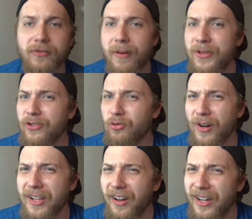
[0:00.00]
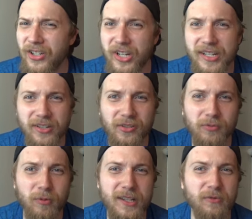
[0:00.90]
almost said Dredagon. Jesus,
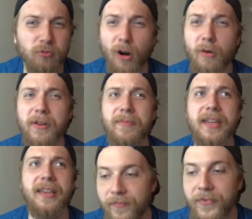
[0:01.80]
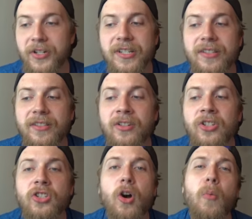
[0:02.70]
what is wrong with me? There's
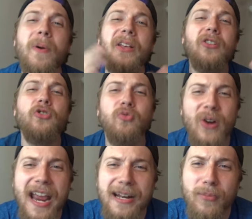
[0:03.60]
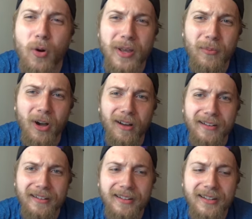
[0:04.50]
so many good dragon Pokemon.
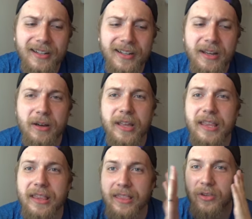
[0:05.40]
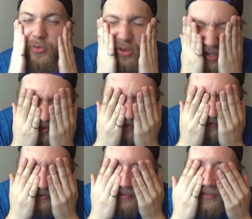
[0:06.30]
And
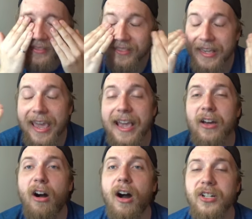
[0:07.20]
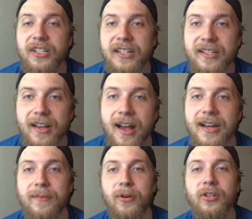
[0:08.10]
they can't consciously decide
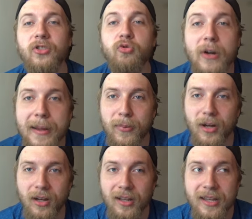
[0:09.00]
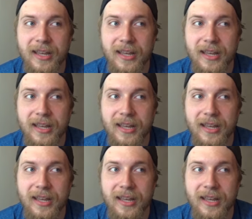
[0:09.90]
to put Drampa